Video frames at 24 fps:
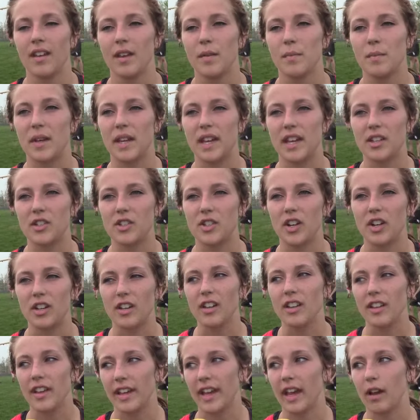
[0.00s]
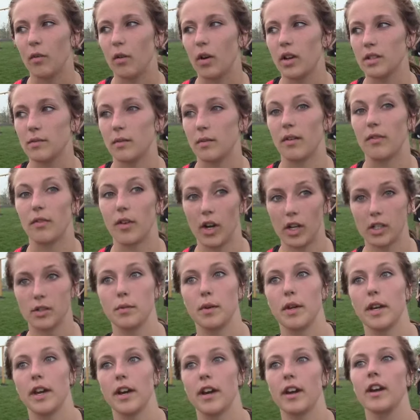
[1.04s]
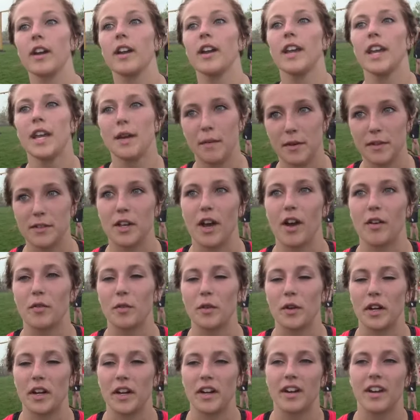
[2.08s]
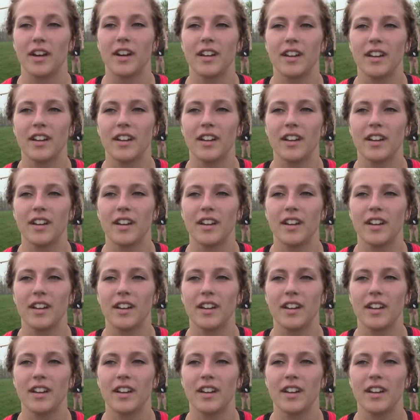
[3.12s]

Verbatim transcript: being injured like I was my freshman year and my sophomore year.